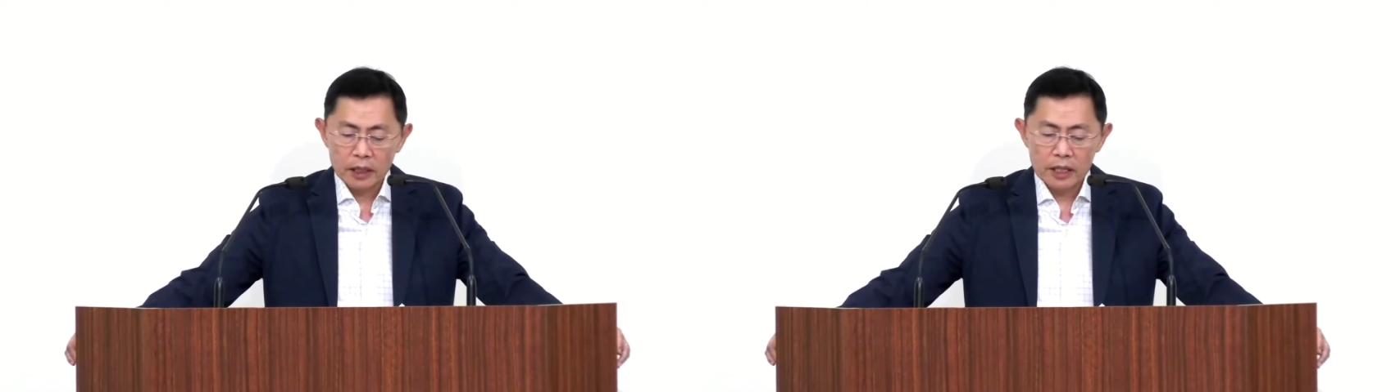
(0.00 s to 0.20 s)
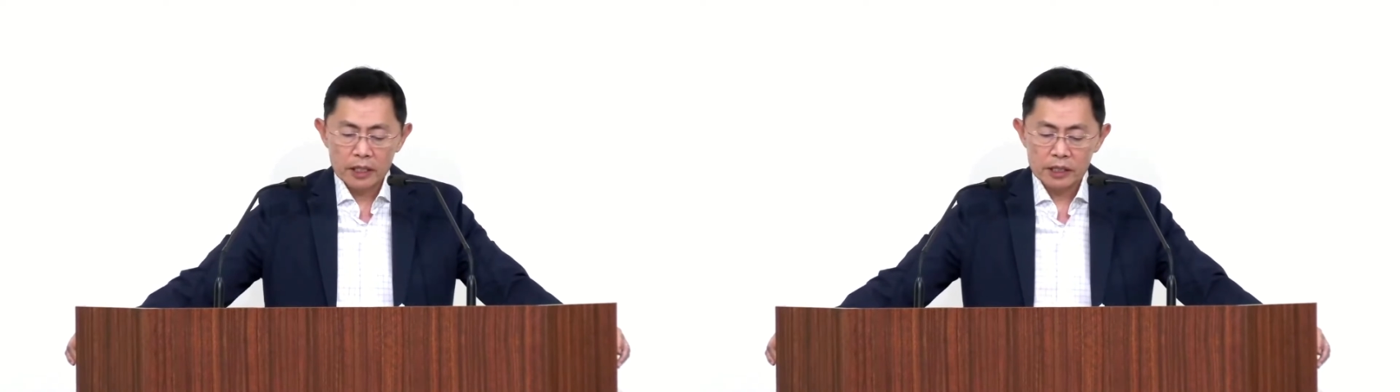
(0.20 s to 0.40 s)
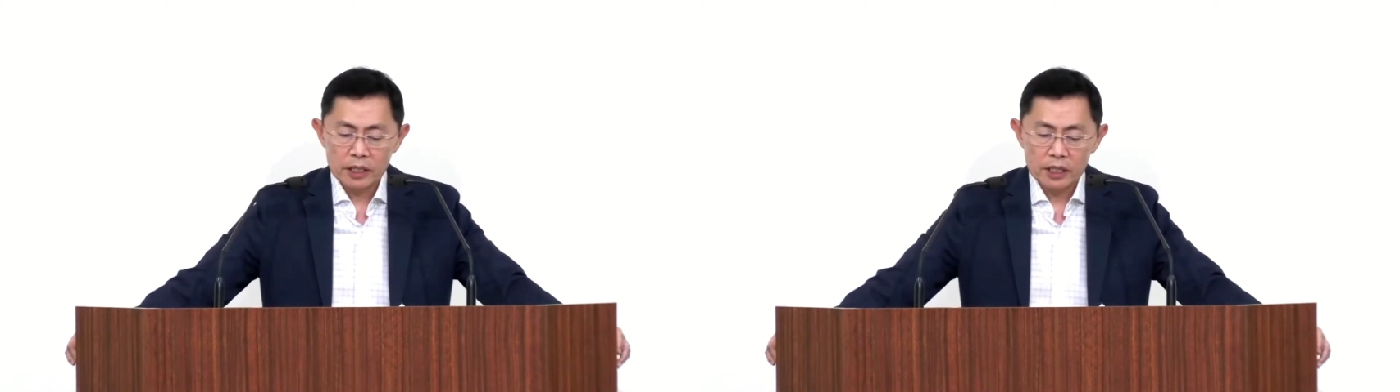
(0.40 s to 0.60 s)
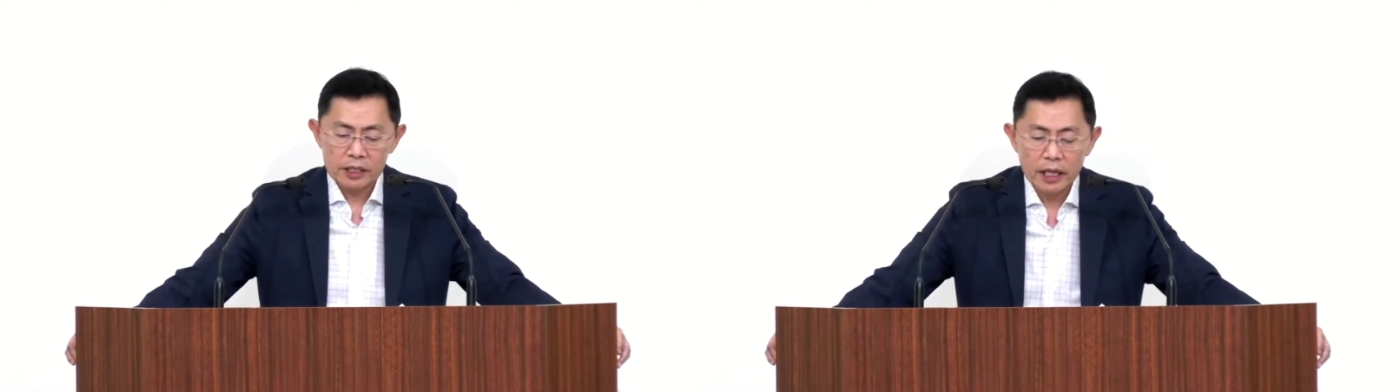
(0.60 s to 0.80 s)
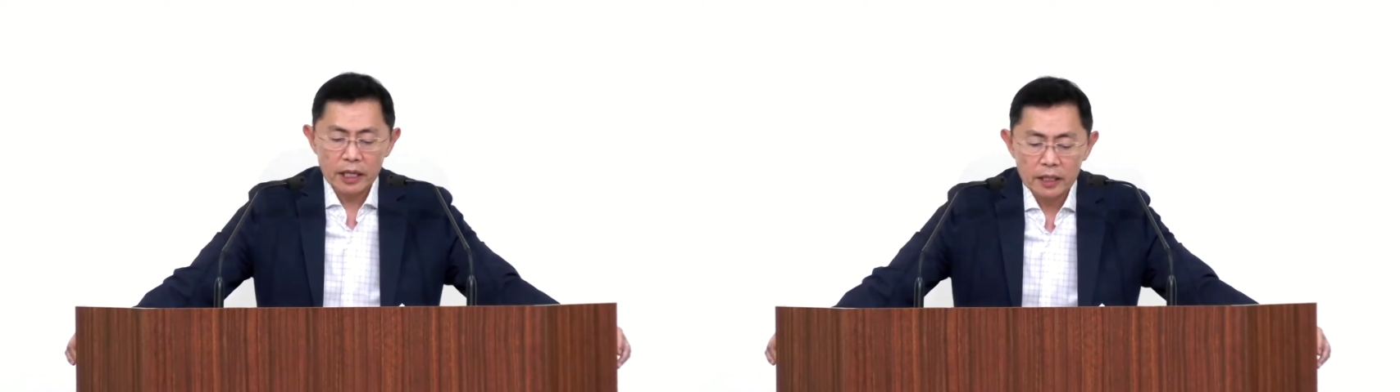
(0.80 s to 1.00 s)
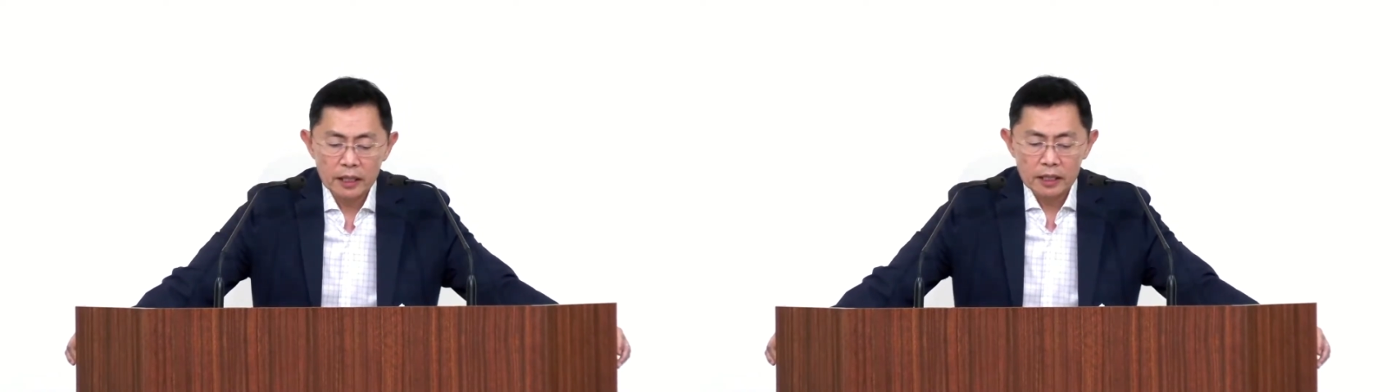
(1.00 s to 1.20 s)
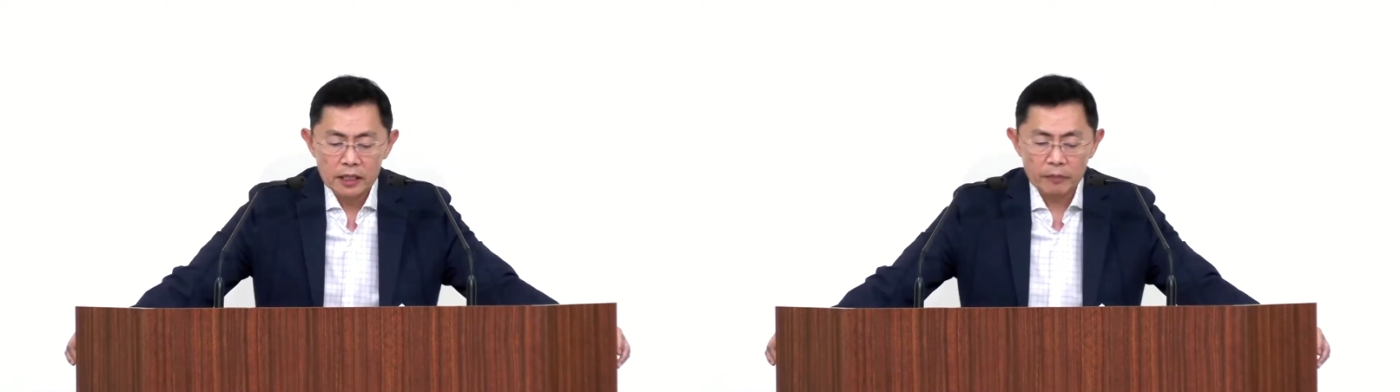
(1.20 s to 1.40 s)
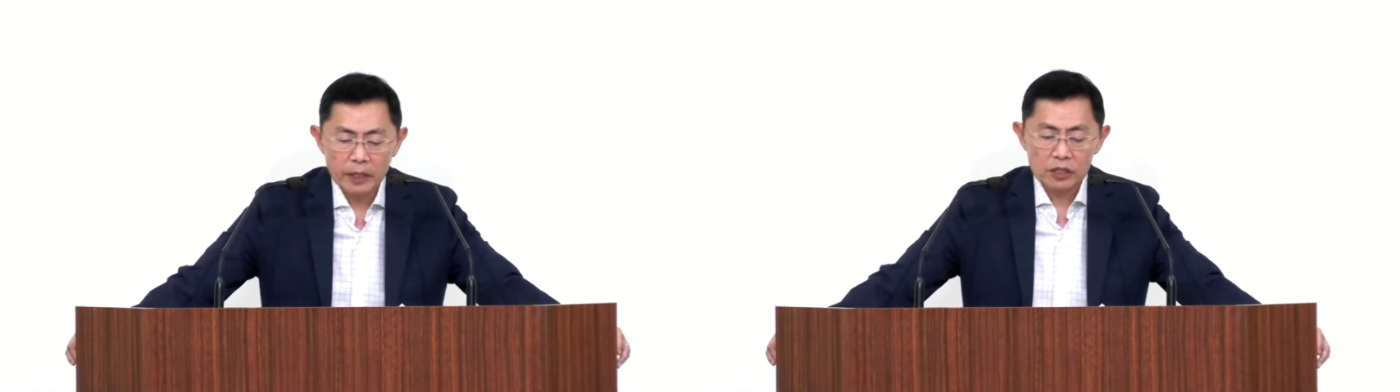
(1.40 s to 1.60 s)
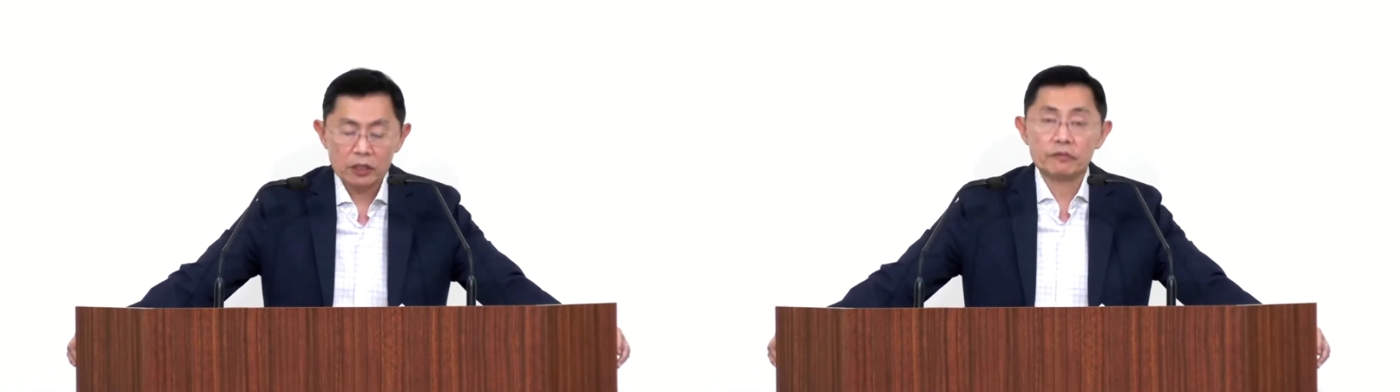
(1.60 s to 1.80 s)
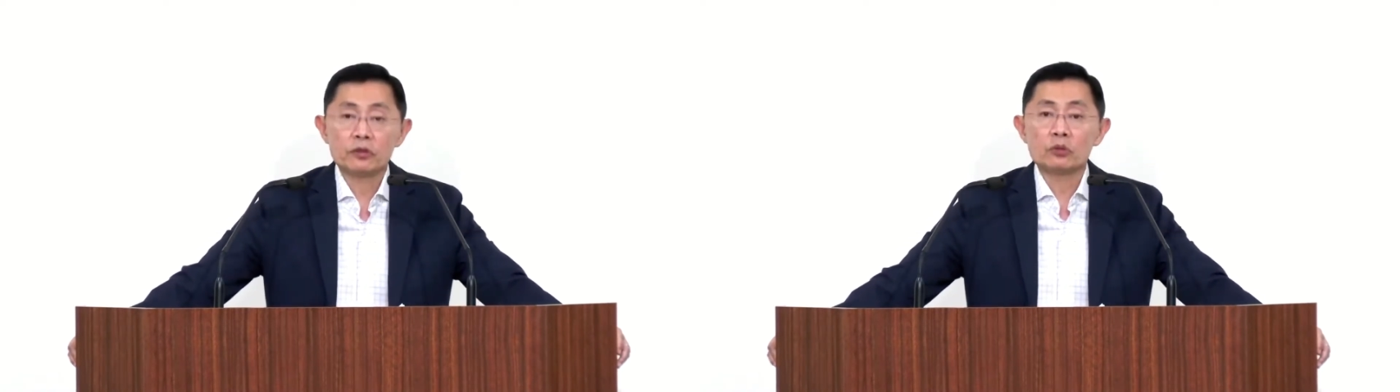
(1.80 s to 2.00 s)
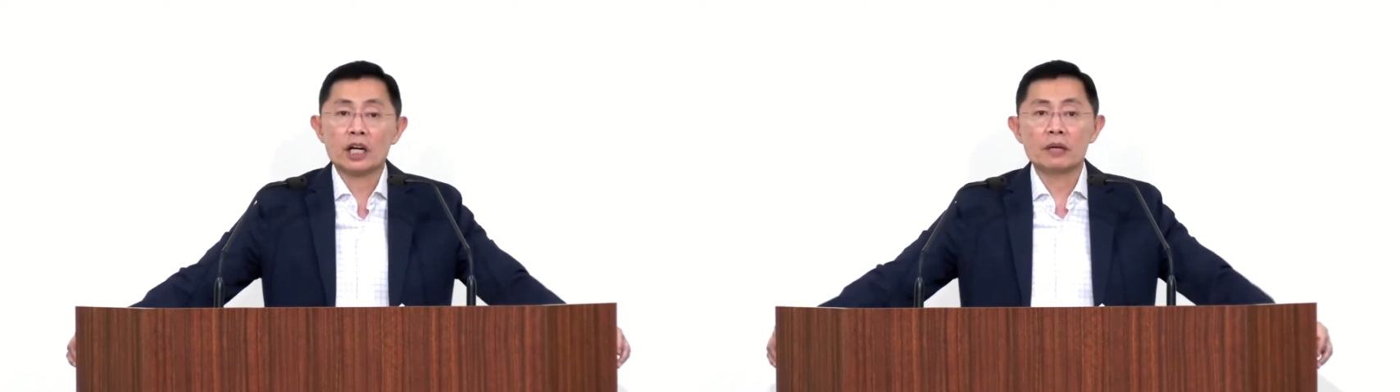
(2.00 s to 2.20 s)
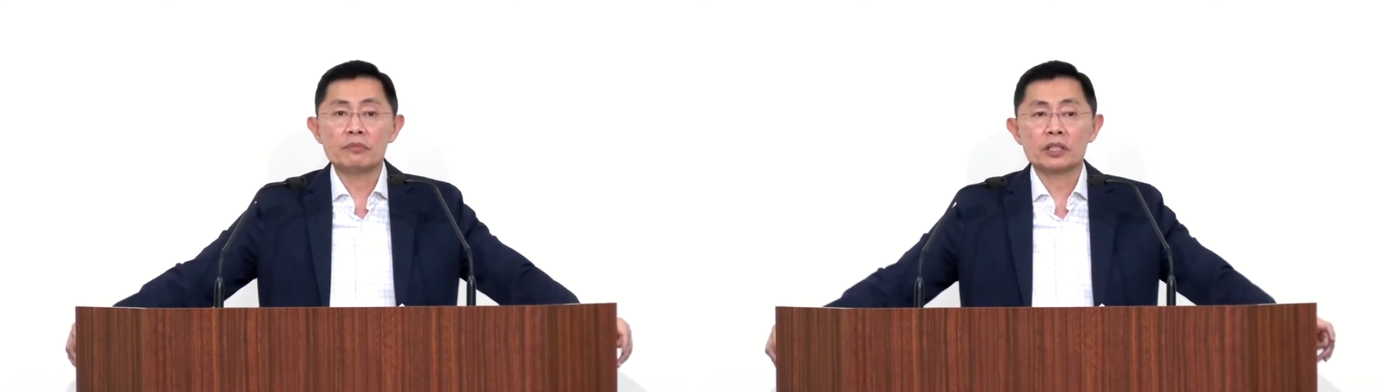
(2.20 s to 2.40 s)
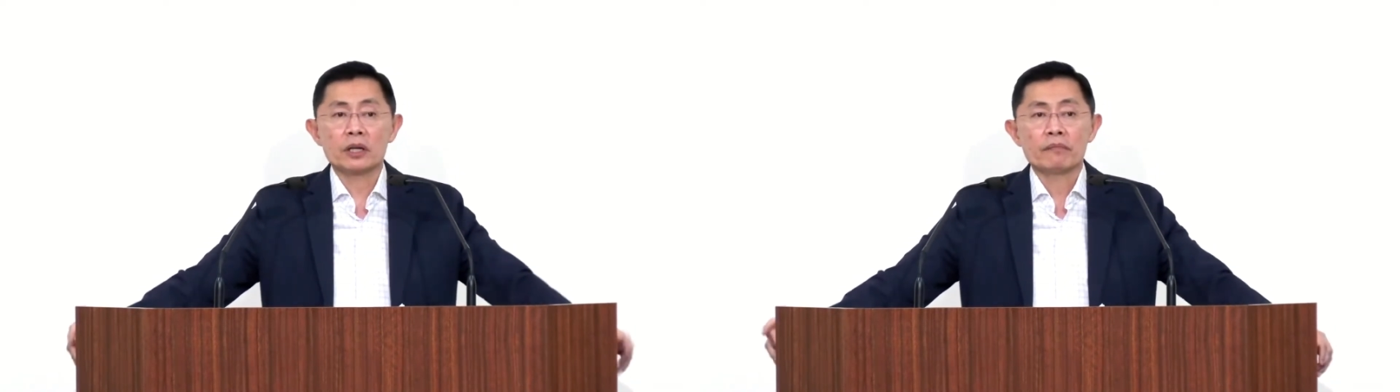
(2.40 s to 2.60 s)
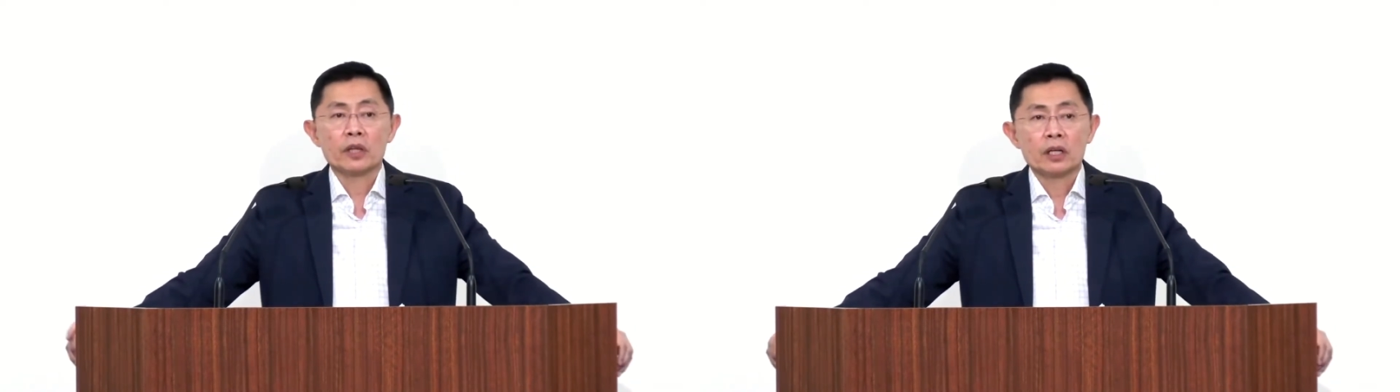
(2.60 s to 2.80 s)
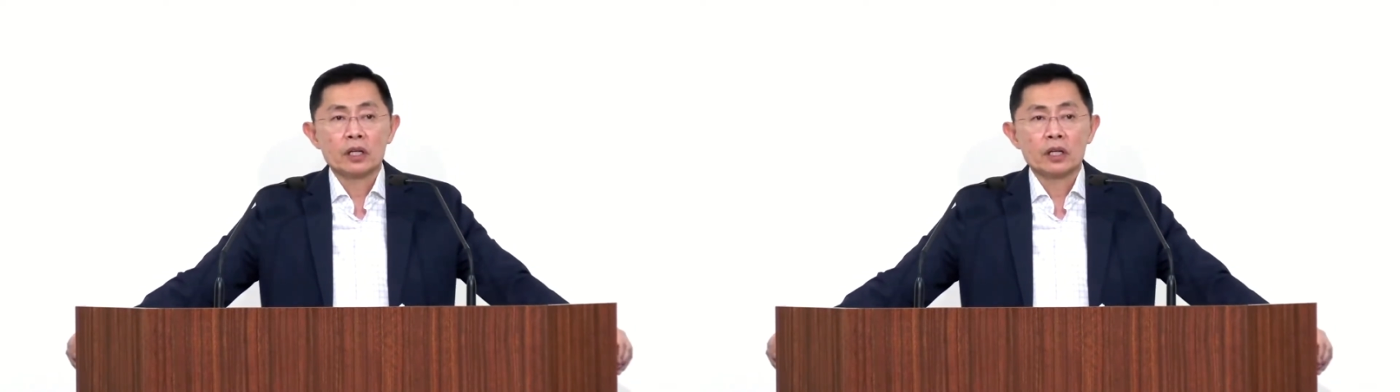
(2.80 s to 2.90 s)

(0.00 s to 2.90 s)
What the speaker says: It is said, as I've mentioned a few times,